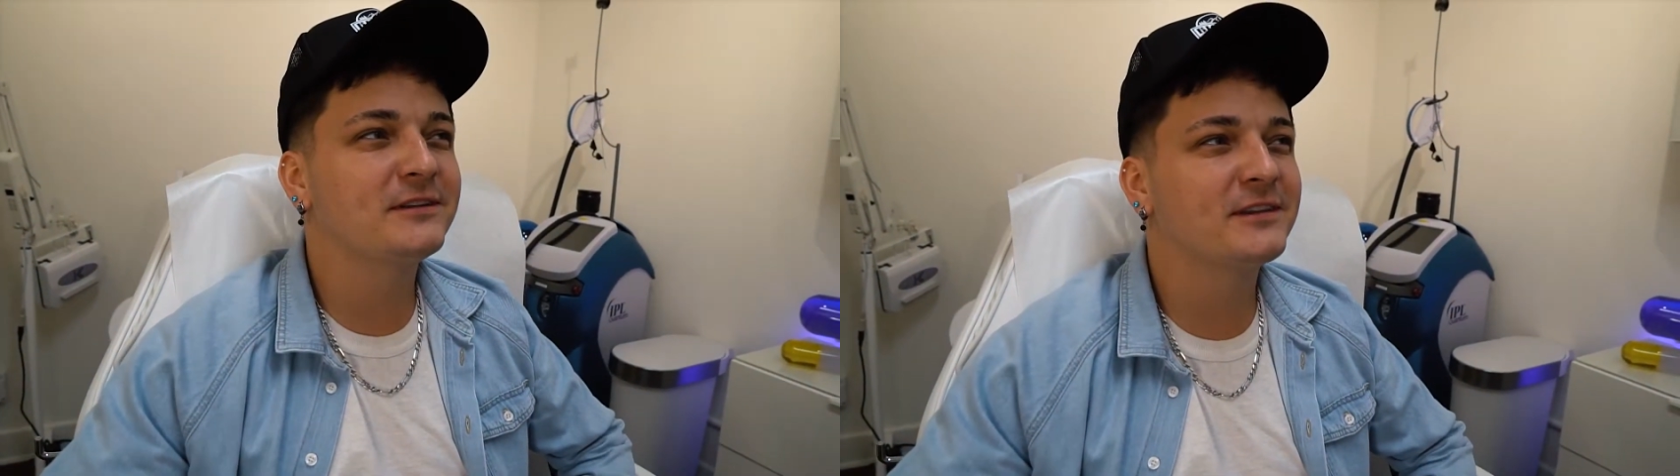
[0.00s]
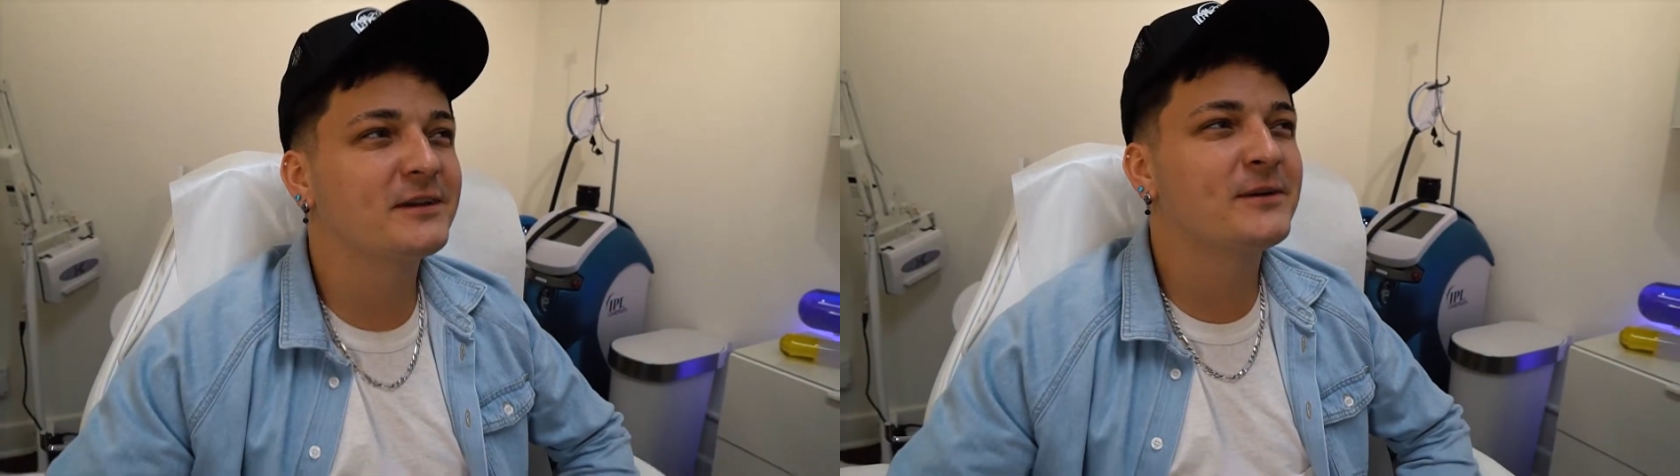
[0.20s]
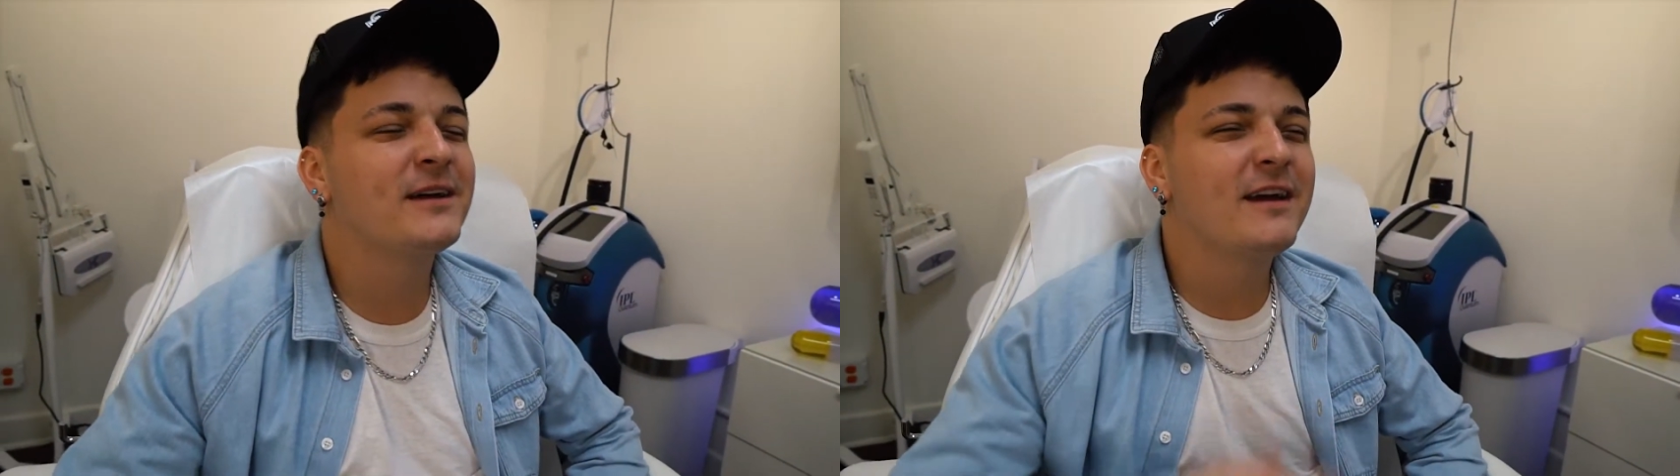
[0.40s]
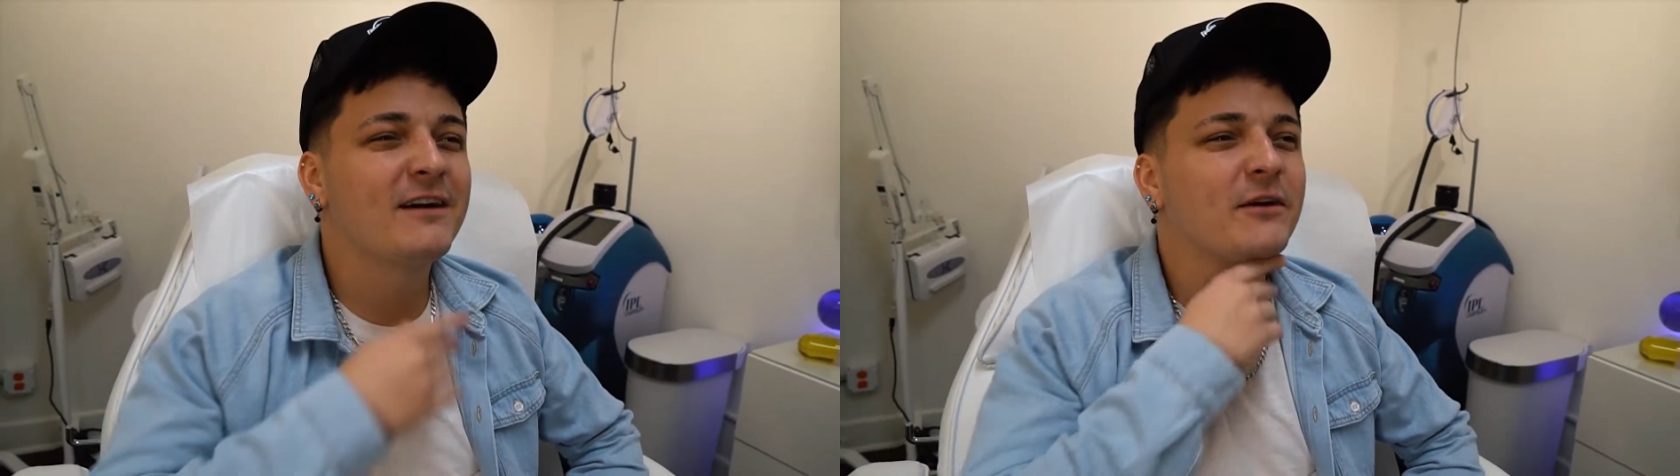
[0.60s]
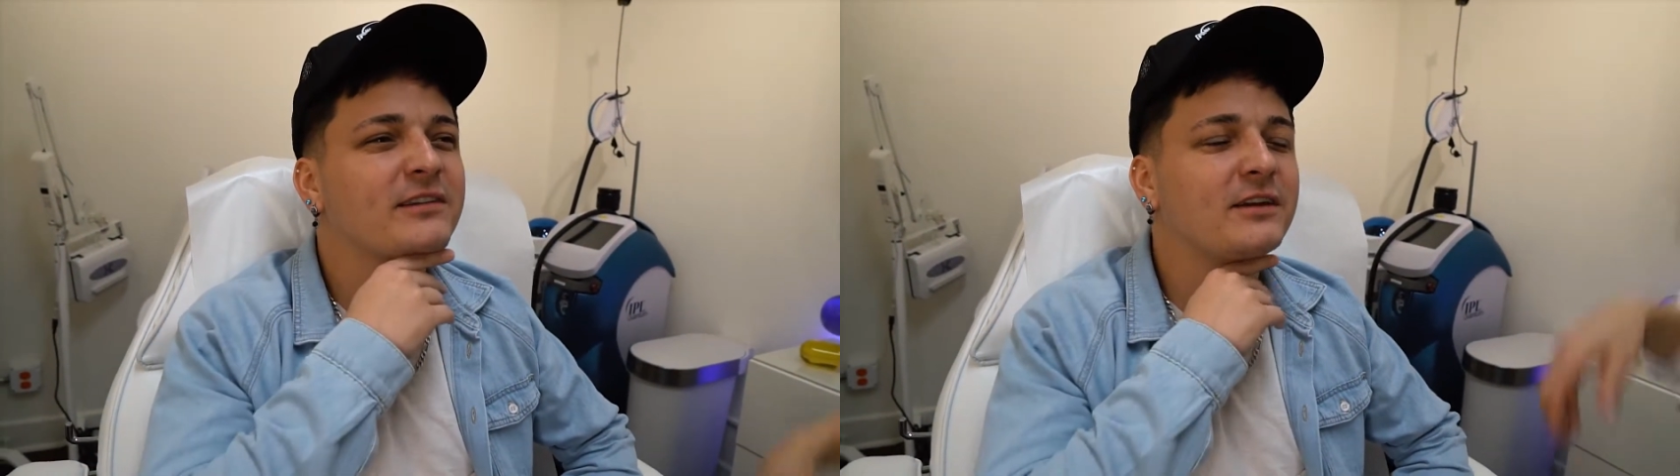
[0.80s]
So I've
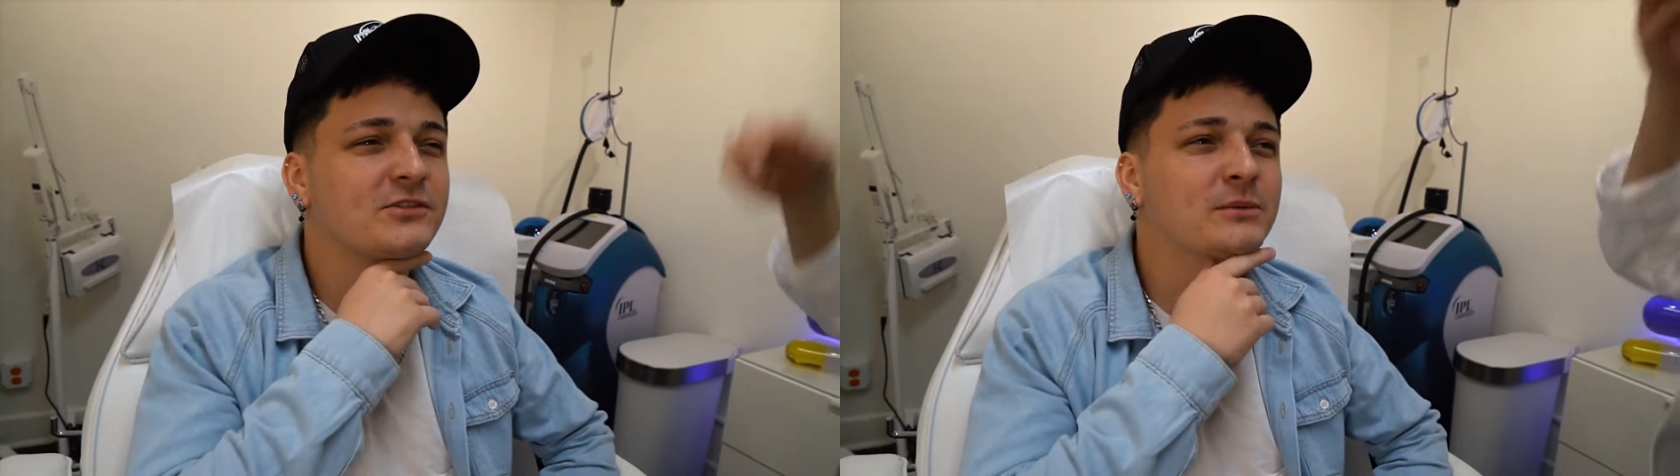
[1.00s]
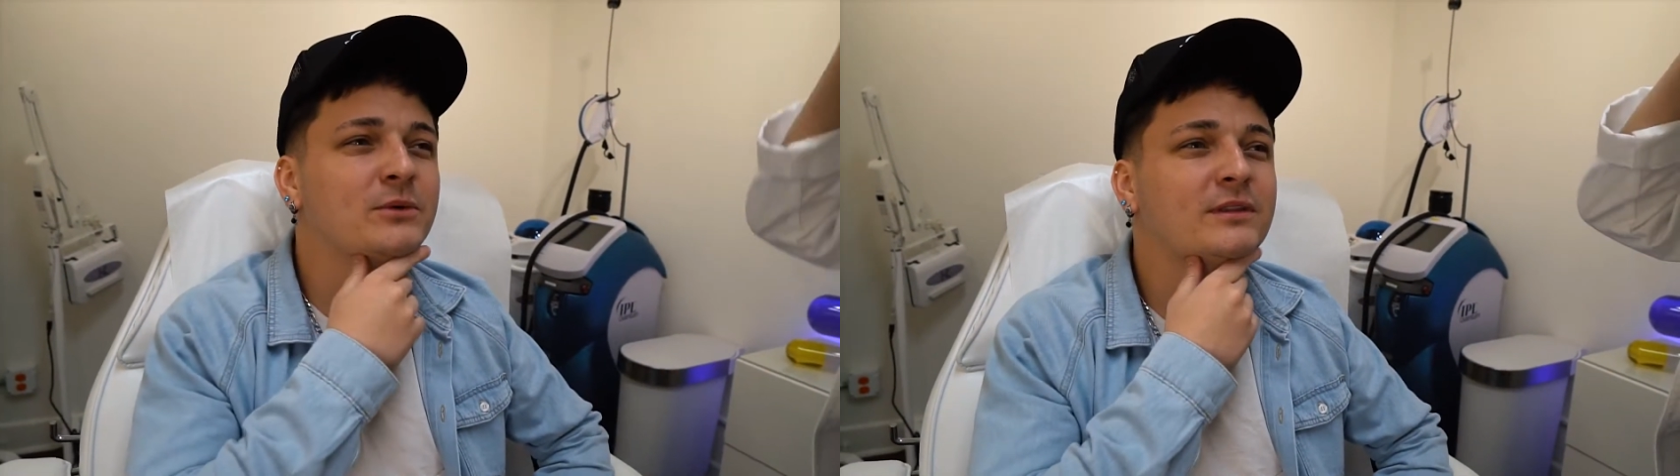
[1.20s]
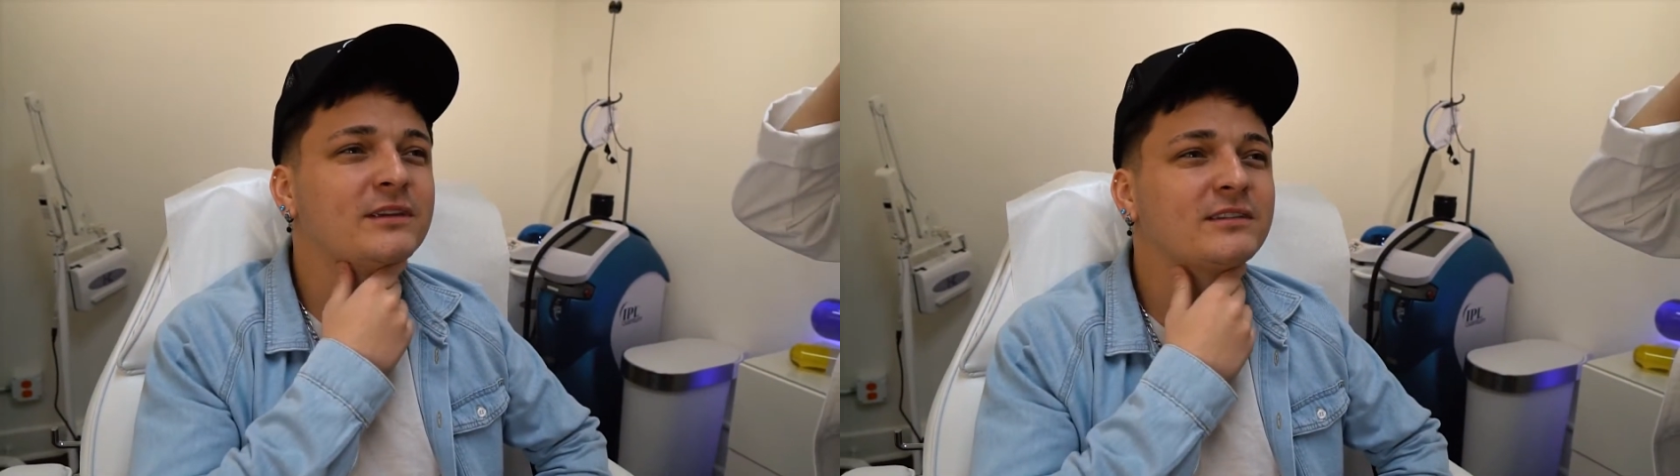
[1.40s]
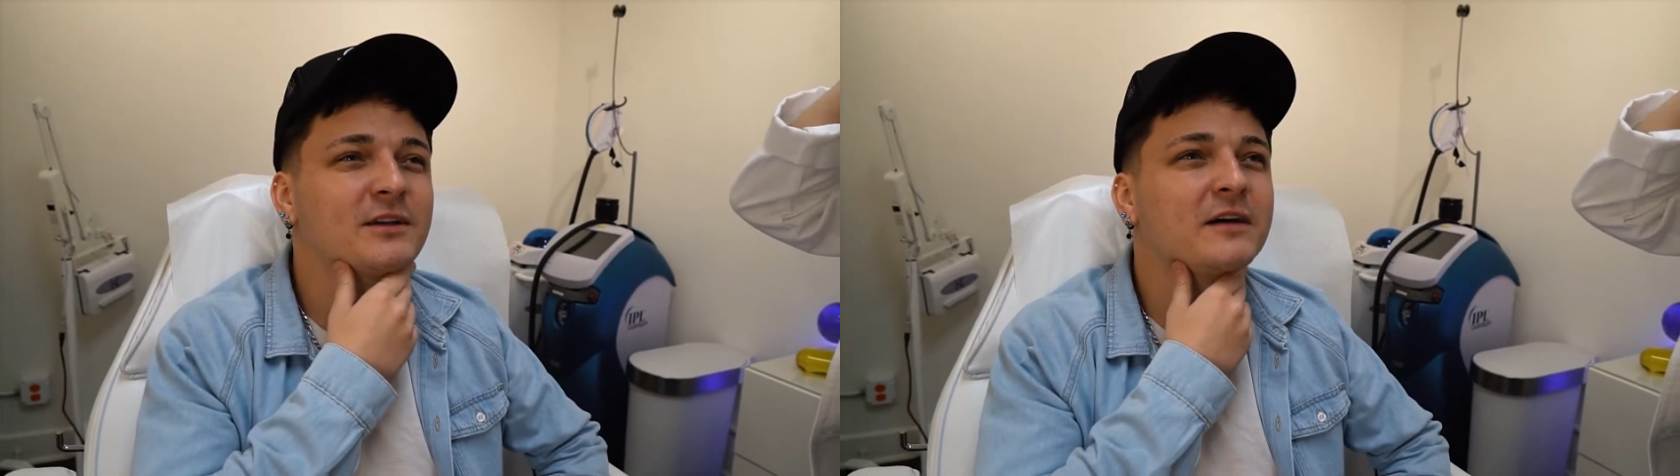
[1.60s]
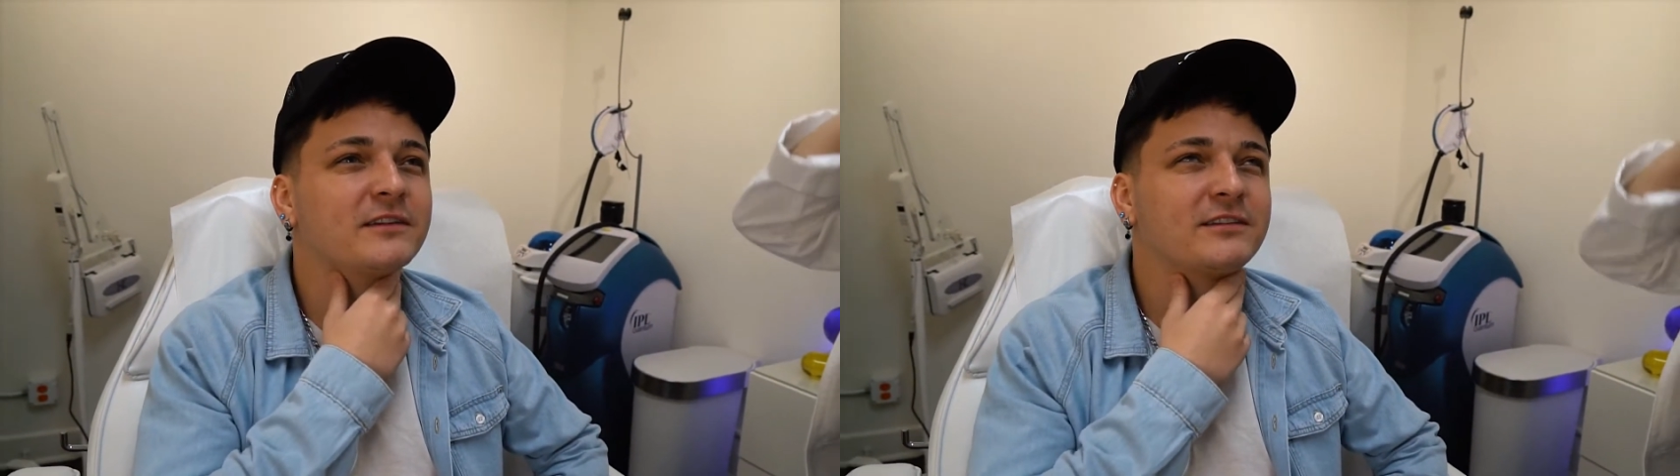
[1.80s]
always had trouble with this,
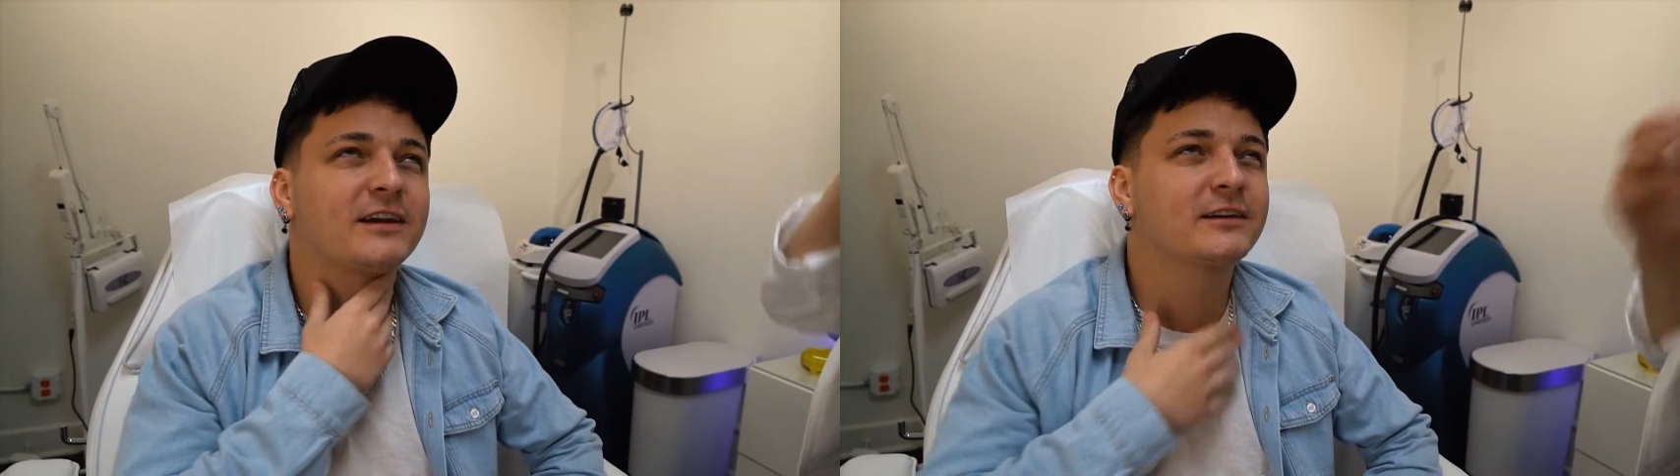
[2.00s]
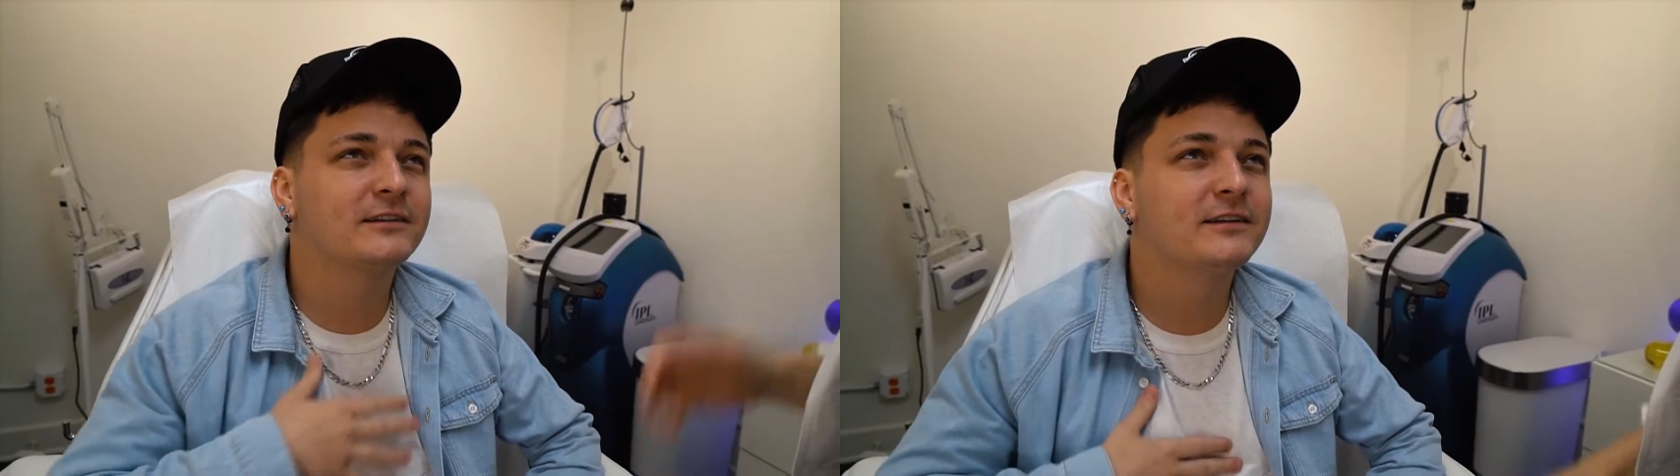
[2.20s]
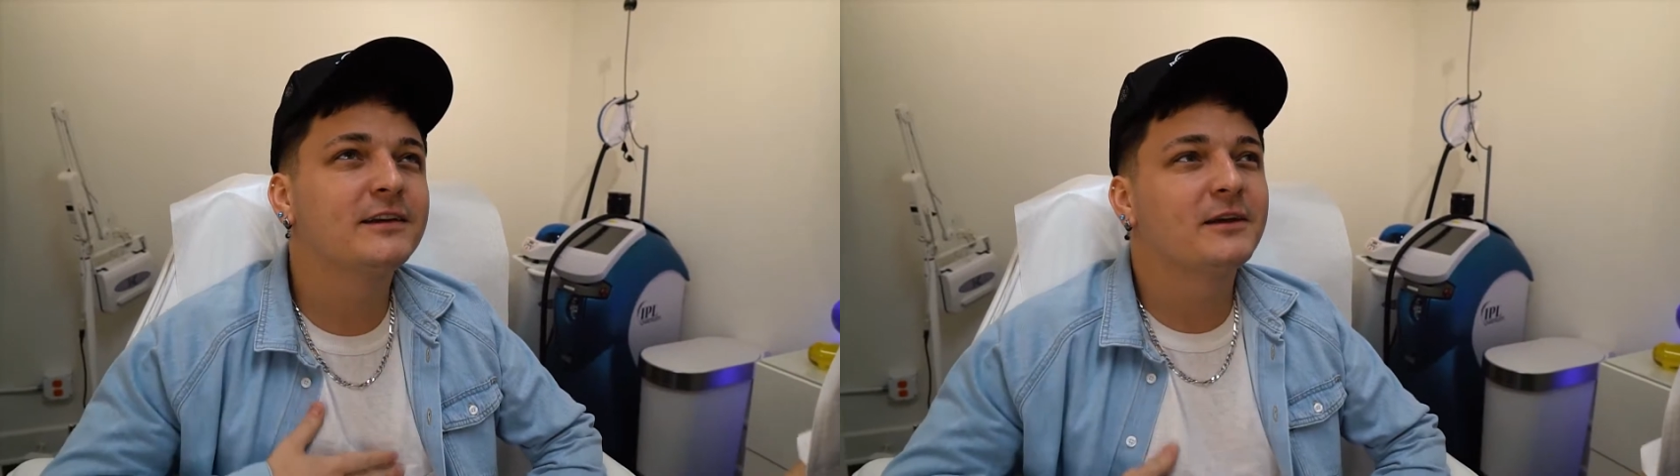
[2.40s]
and obviously I can